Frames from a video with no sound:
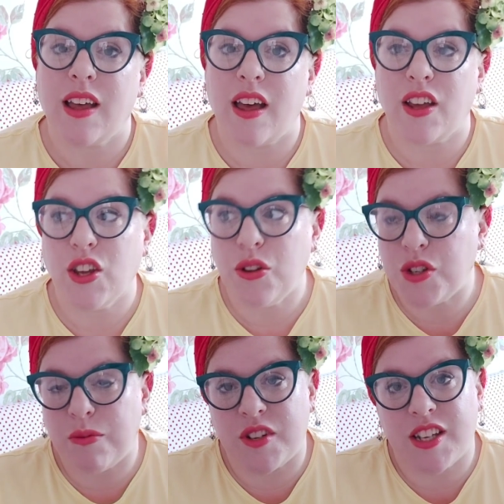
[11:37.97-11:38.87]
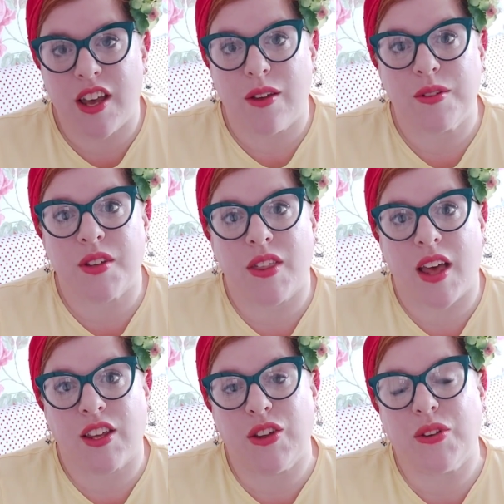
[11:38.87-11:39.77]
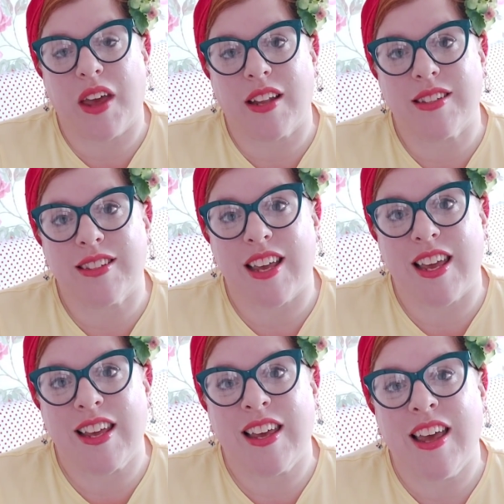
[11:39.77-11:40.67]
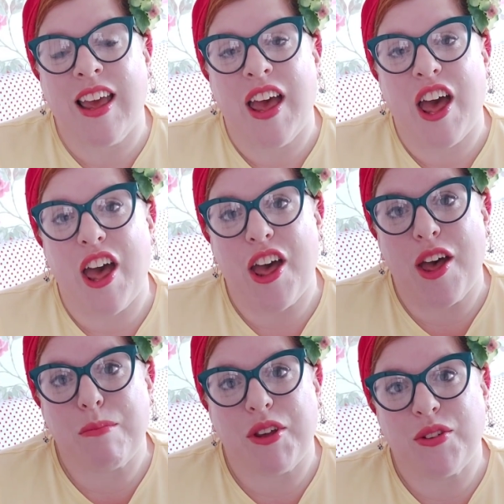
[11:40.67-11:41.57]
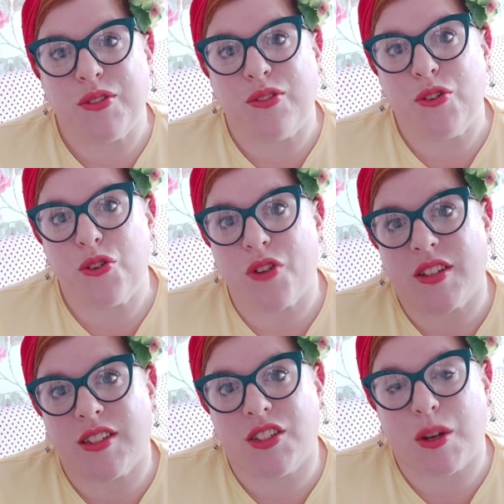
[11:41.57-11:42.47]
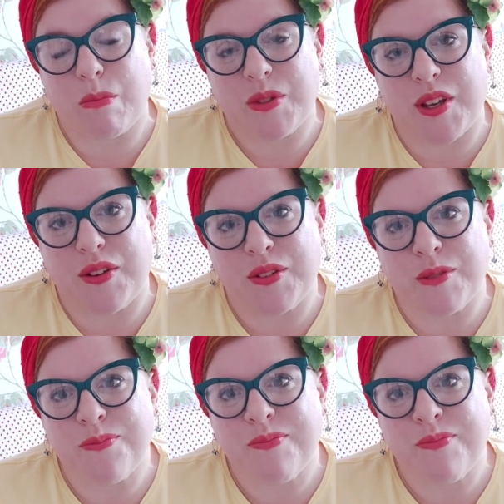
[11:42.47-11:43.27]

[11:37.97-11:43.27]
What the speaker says: YouTube video so that you can see her beautiful Cressida jumpsuit.